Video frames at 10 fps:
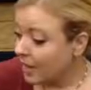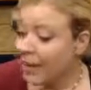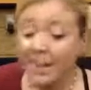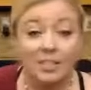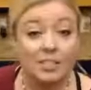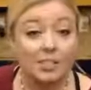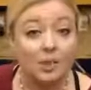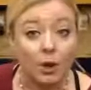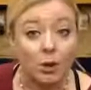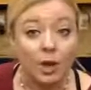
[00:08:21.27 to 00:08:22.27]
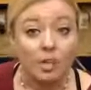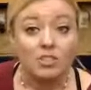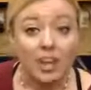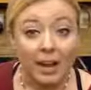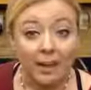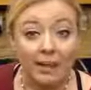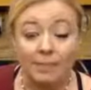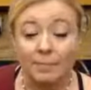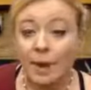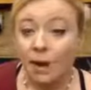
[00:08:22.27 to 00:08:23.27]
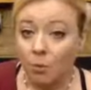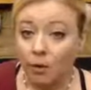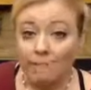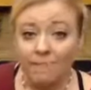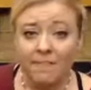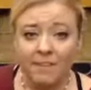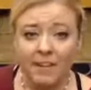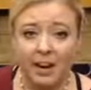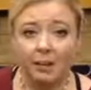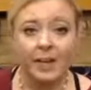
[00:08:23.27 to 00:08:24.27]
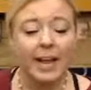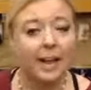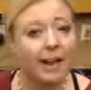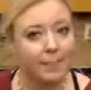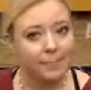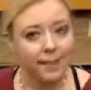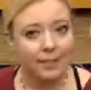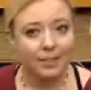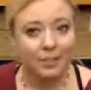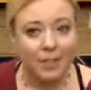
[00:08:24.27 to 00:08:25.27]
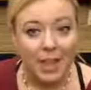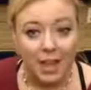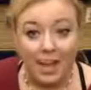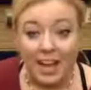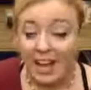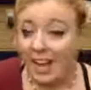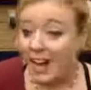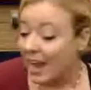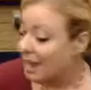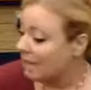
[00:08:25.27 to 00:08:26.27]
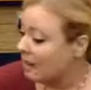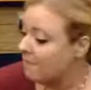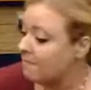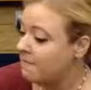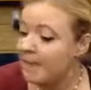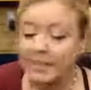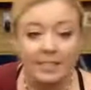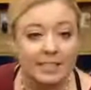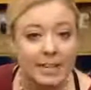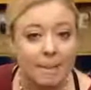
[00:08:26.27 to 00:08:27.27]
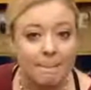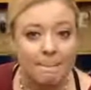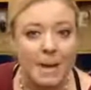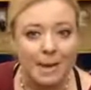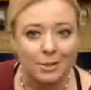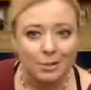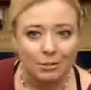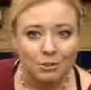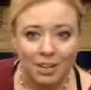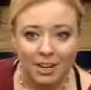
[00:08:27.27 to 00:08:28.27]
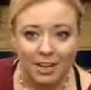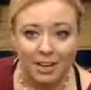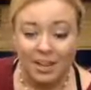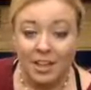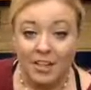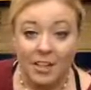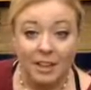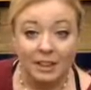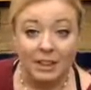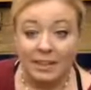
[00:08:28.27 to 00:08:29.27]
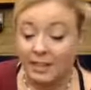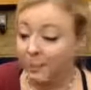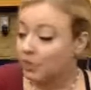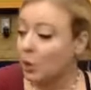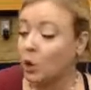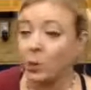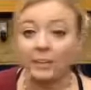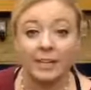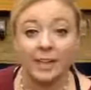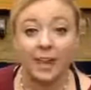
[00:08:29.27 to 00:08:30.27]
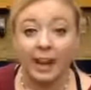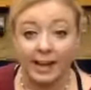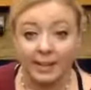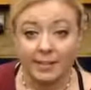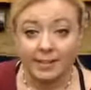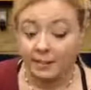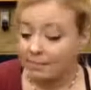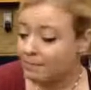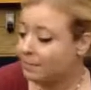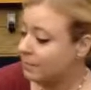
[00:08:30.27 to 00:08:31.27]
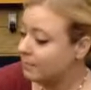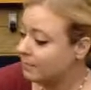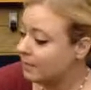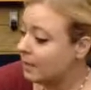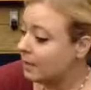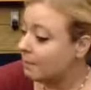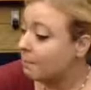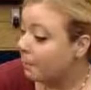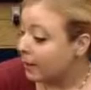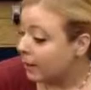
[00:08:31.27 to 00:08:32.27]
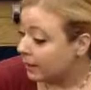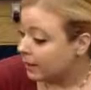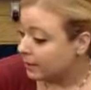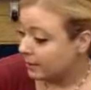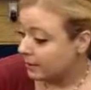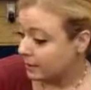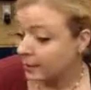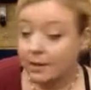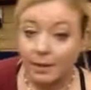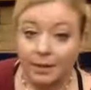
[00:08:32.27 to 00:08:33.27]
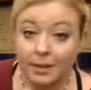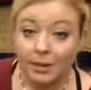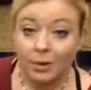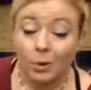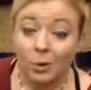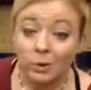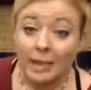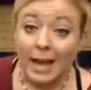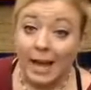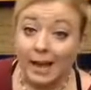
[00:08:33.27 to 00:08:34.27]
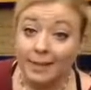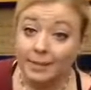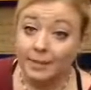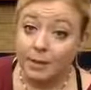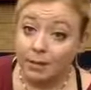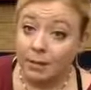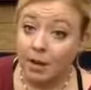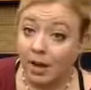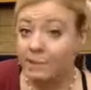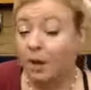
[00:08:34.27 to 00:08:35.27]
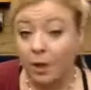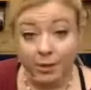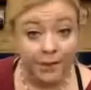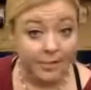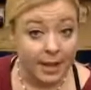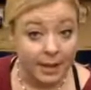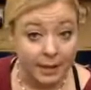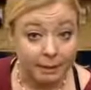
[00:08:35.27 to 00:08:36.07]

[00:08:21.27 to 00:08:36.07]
And so Jack and his mom were very happy that they had a fancy magical chicken that laid them golden eggs. But golden eggs don't come all the time.